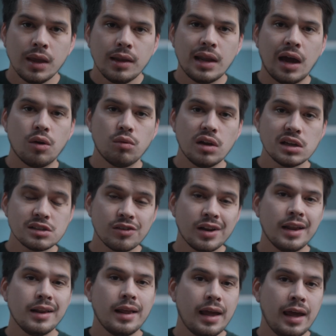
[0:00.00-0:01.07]
Now, Rec
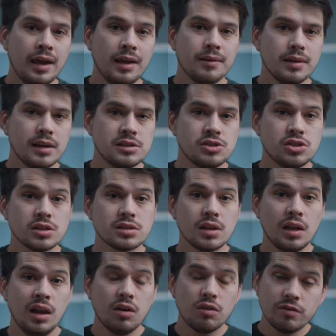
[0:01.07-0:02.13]
709A is just a
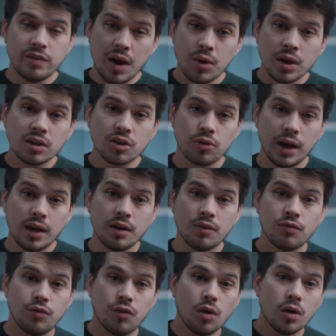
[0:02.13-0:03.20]
little variant created
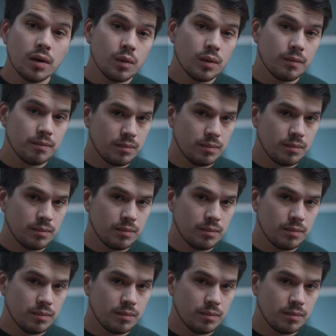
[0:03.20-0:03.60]
for